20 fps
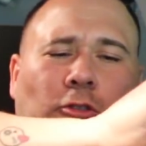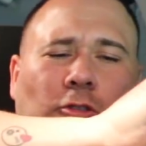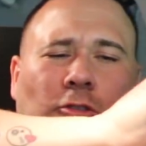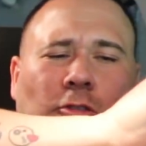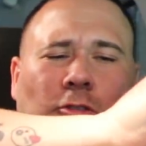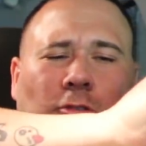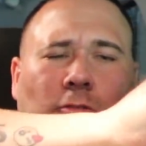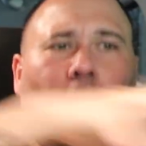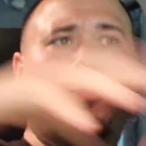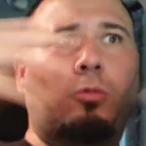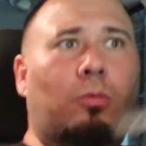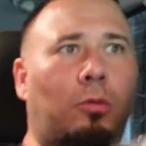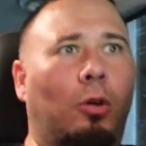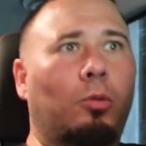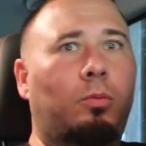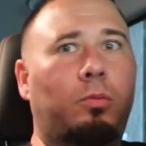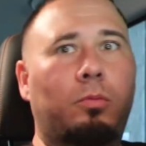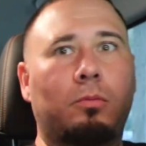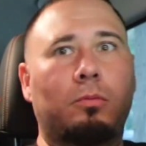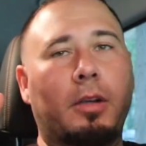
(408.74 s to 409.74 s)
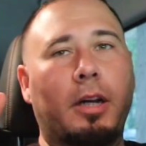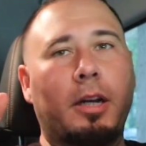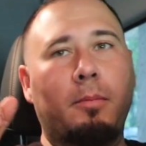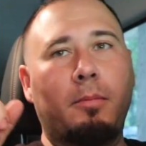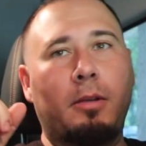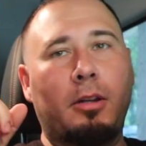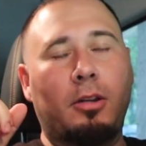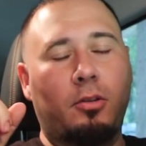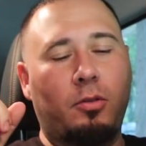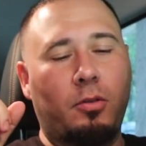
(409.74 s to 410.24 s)
Oh, I
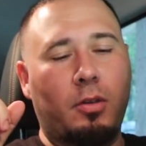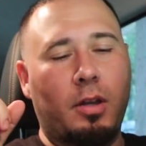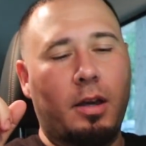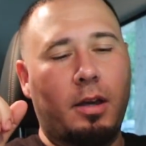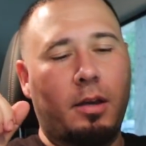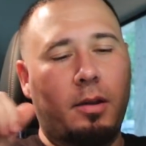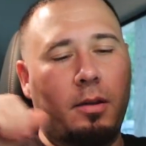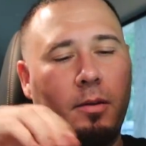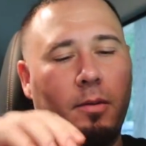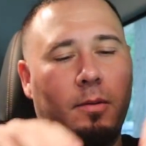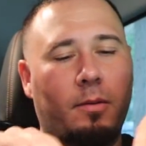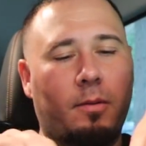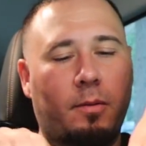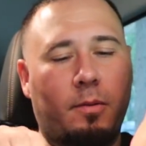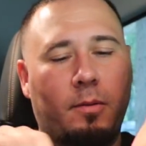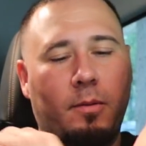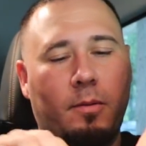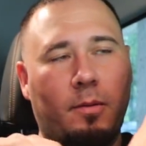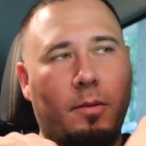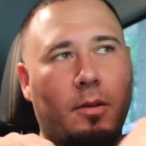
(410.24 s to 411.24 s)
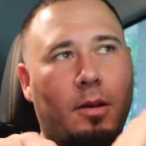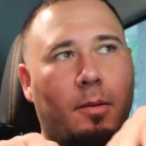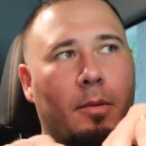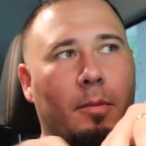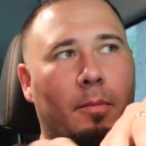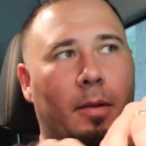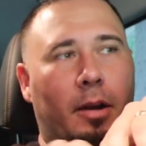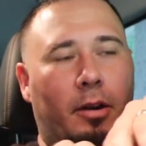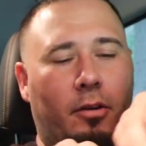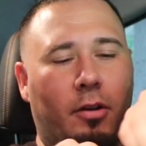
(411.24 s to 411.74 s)
didn't mean to do that. I'm
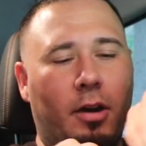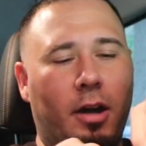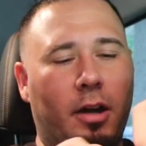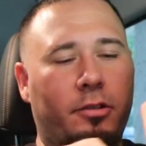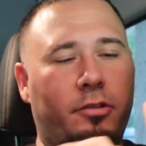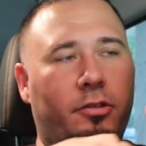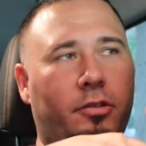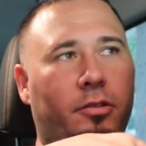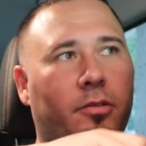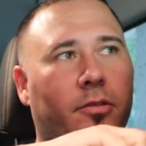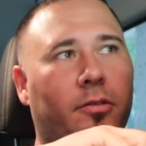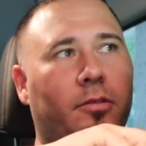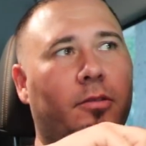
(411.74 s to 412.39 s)
in my garage.